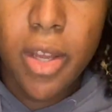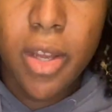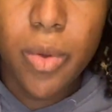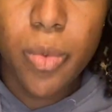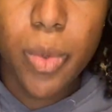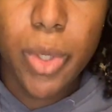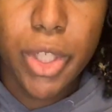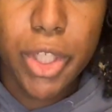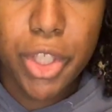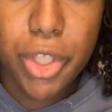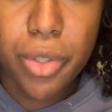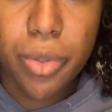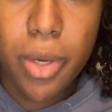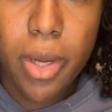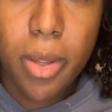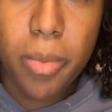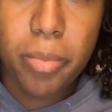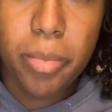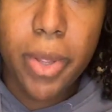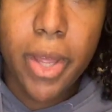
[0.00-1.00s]
with
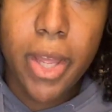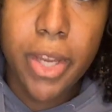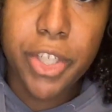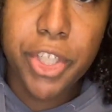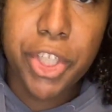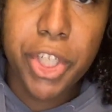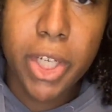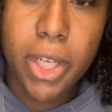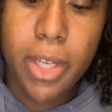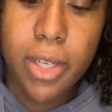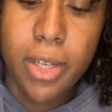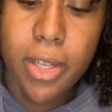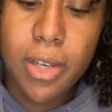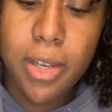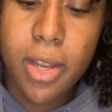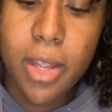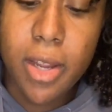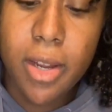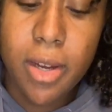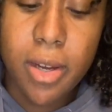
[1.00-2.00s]
shrimp and chicken
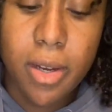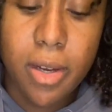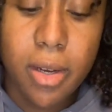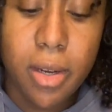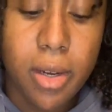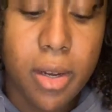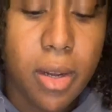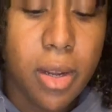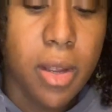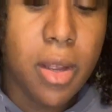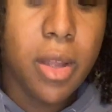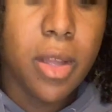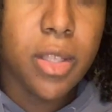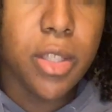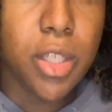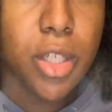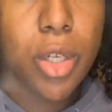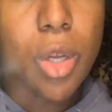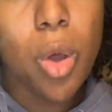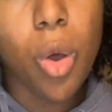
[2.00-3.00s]
in there
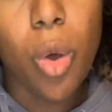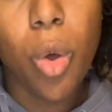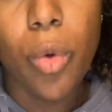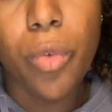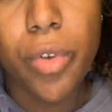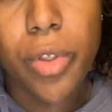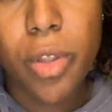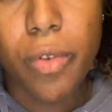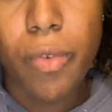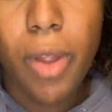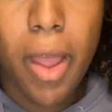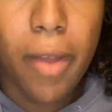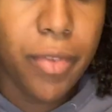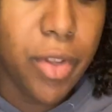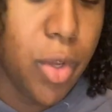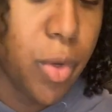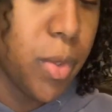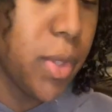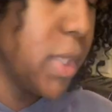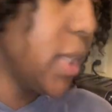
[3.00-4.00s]
to go over the
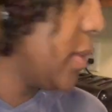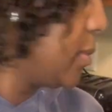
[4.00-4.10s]
ravioli.